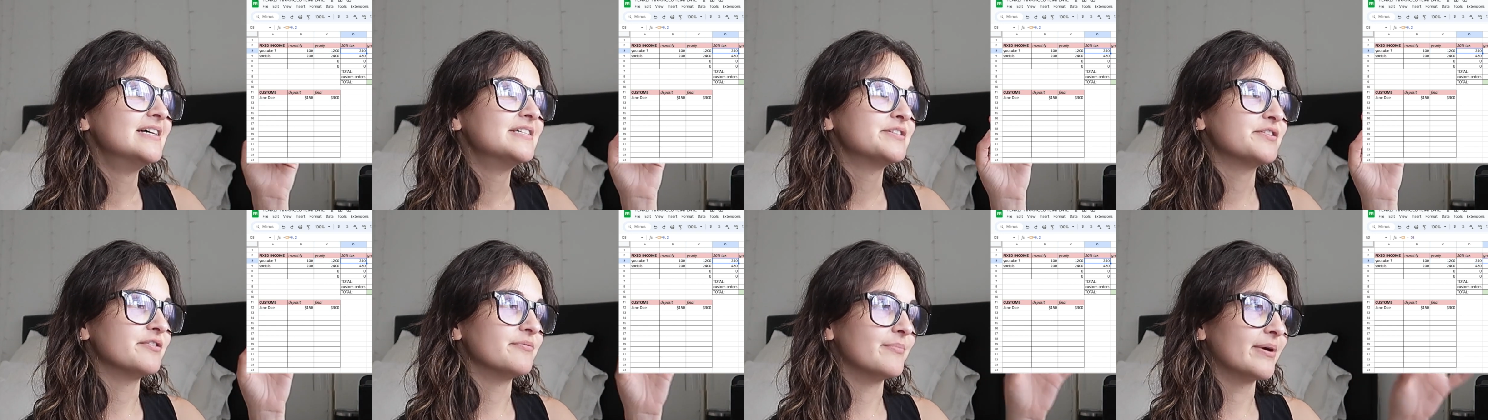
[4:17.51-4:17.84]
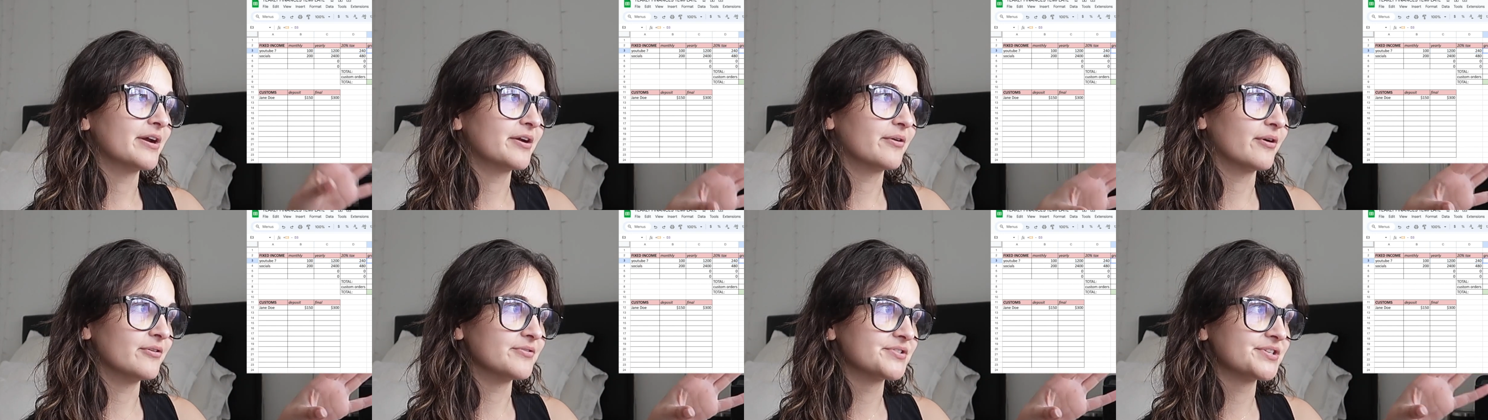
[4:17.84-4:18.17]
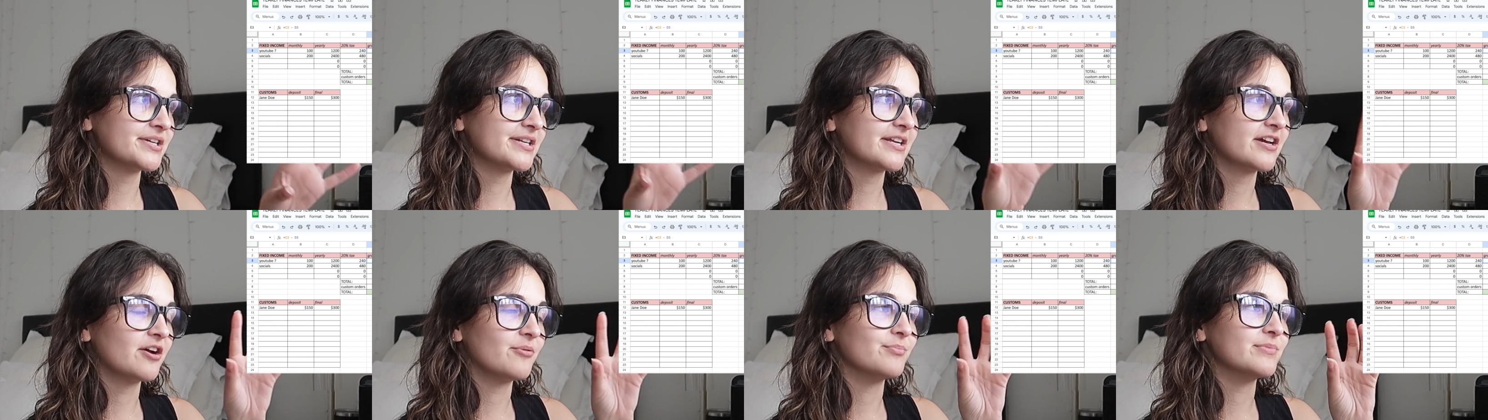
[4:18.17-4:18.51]
So my gross
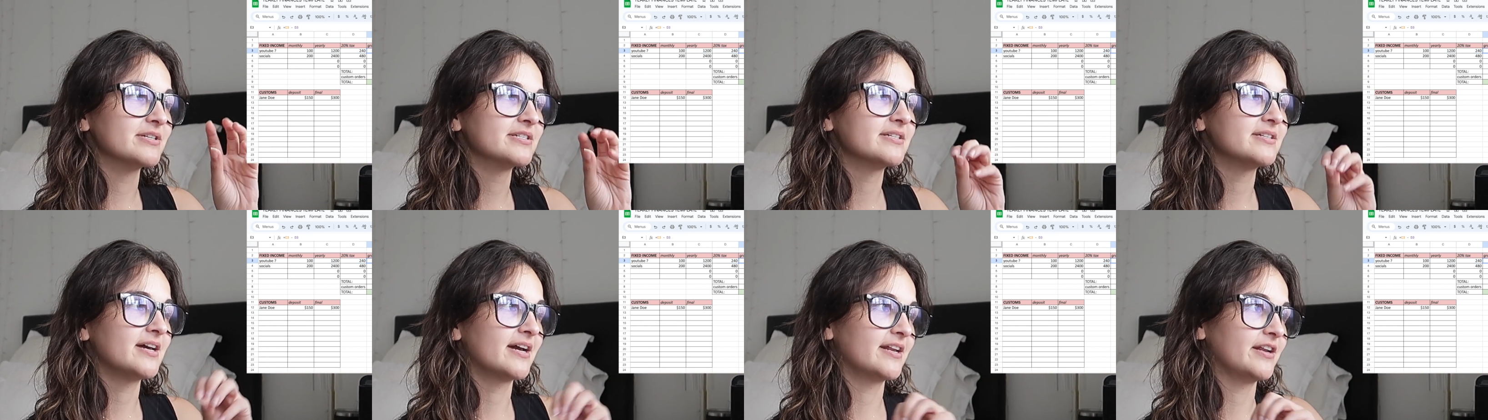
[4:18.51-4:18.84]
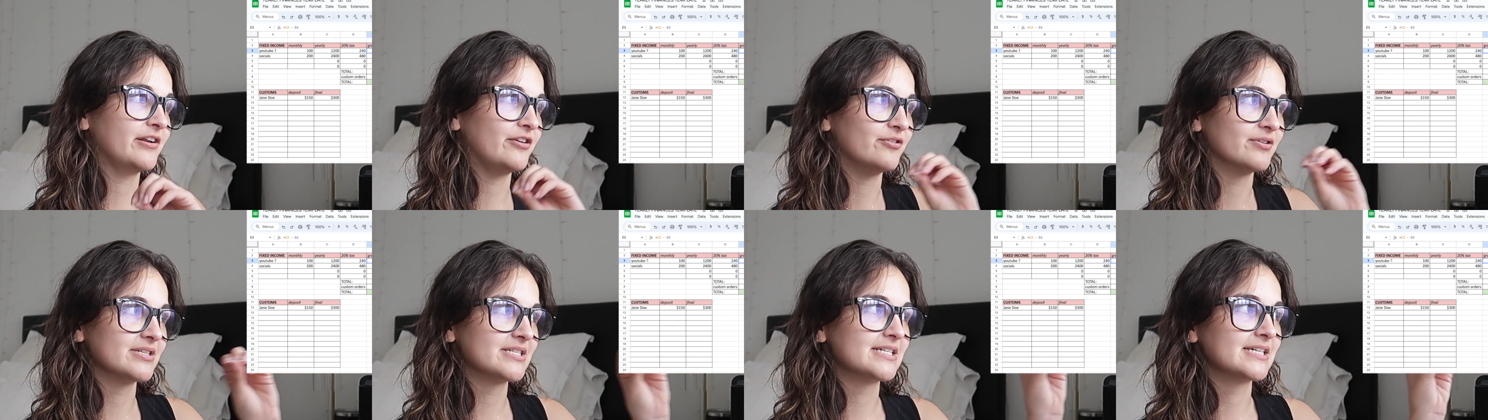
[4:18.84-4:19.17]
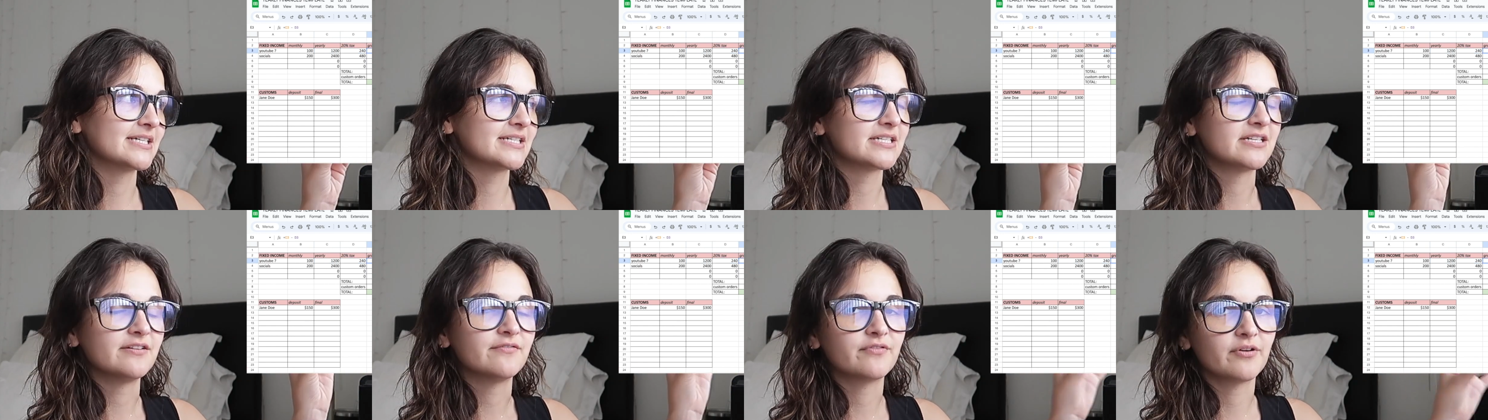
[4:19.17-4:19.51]
income is
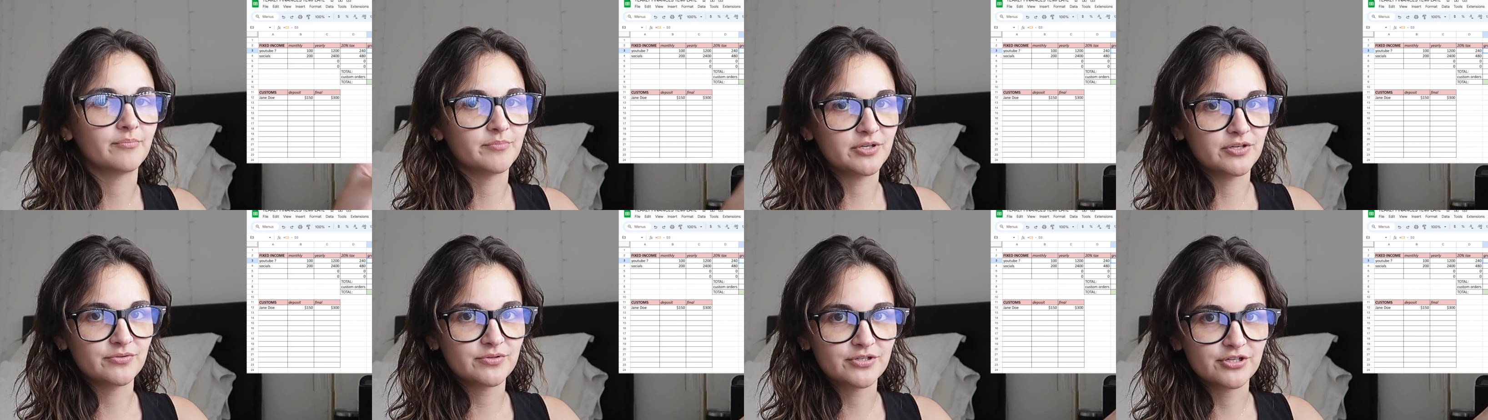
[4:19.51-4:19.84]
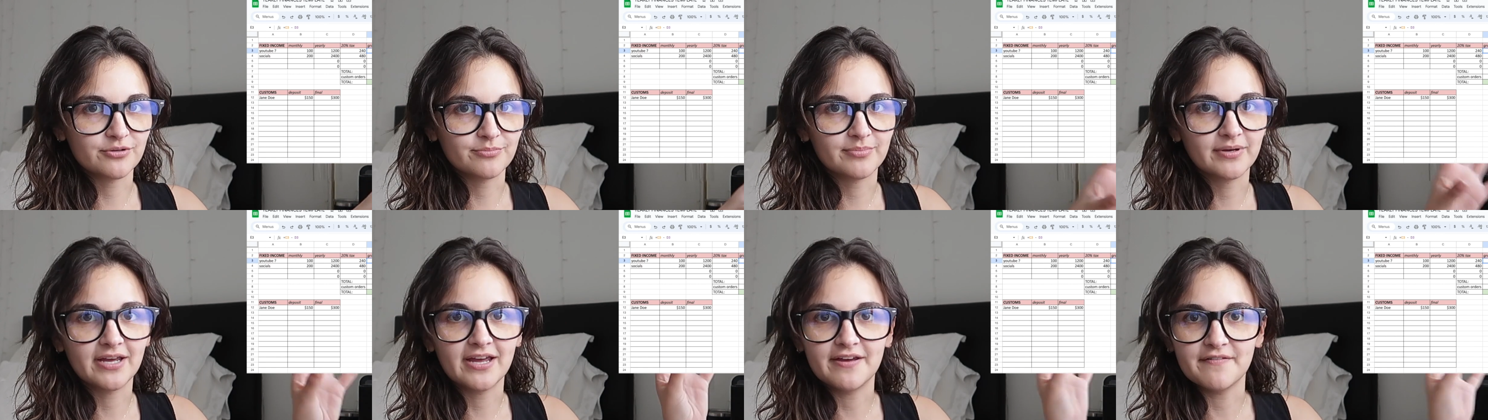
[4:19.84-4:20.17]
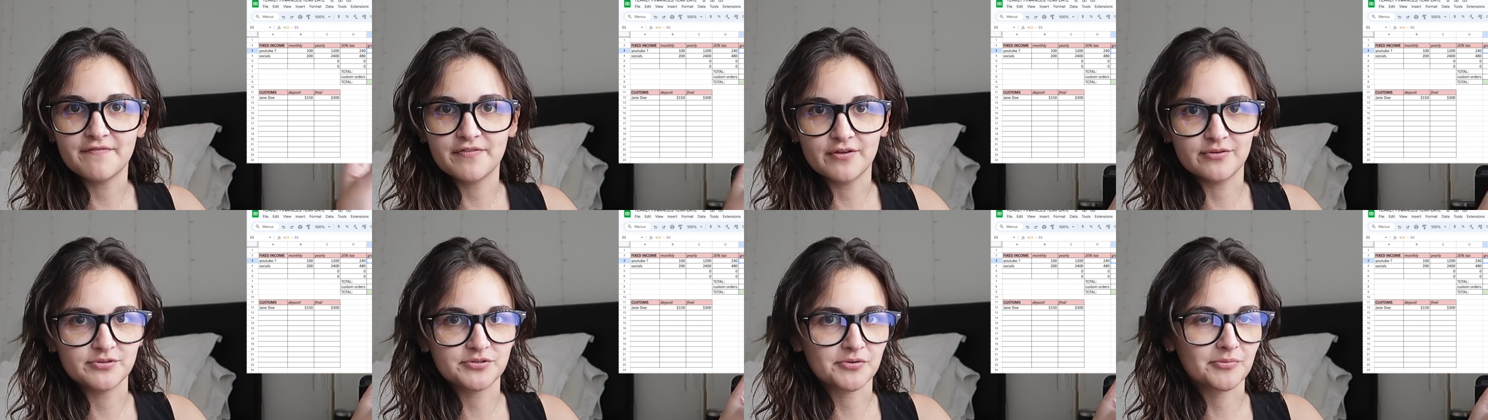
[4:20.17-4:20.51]
960 from YouTube,
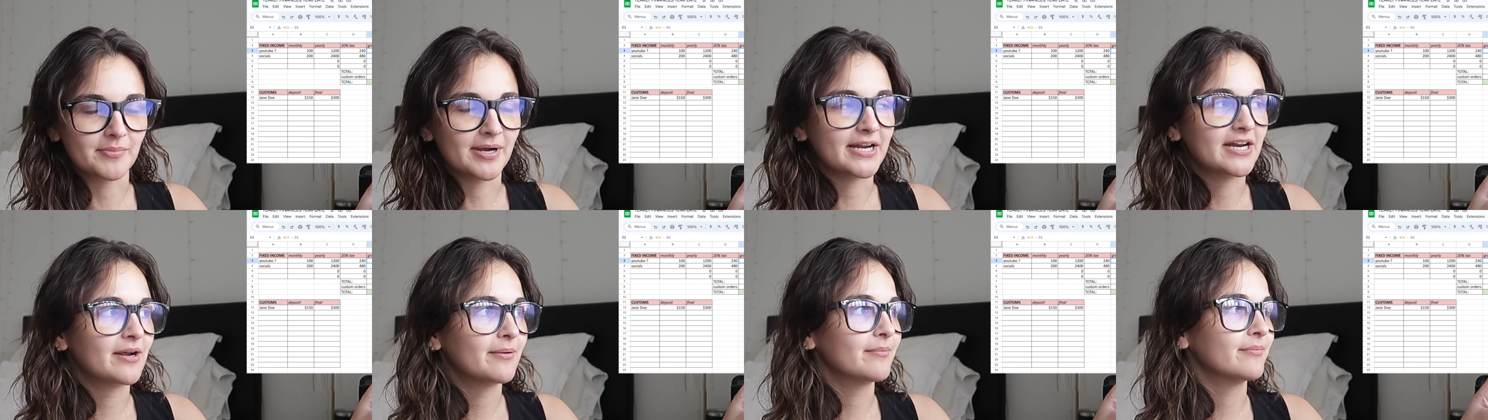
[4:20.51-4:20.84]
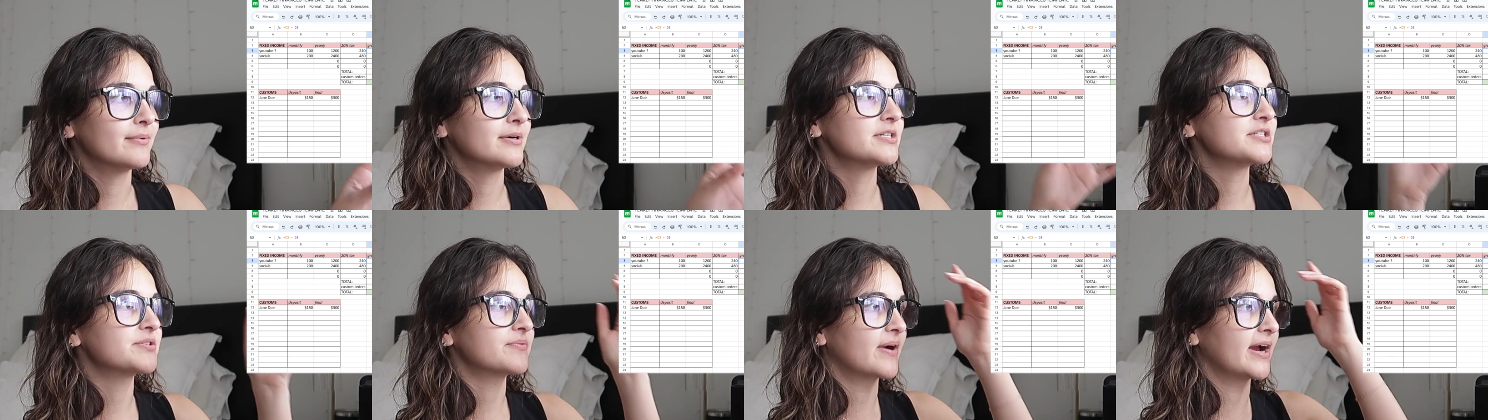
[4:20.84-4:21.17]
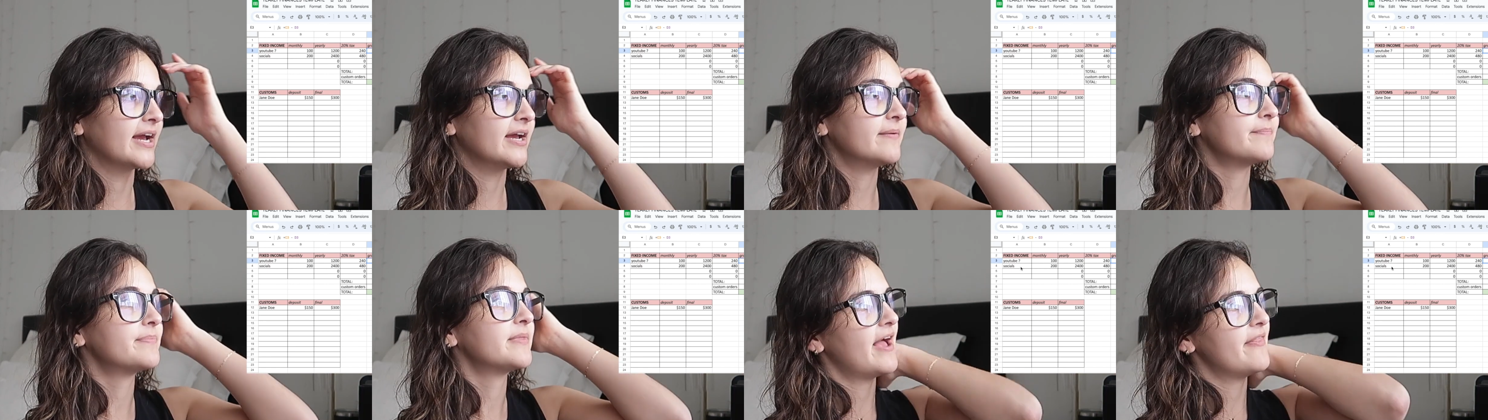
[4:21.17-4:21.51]
if those are my numbers, right?